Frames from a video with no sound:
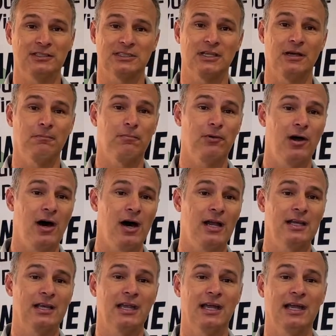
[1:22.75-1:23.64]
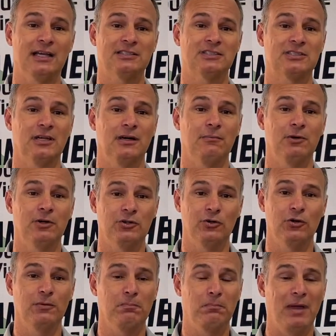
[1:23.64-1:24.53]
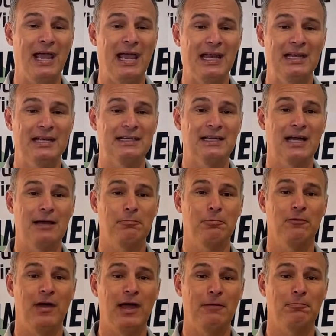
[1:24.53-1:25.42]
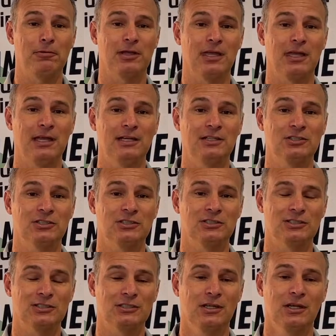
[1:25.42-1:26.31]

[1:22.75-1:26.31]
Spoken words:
Some broadcast, some are doing banded type of applications. And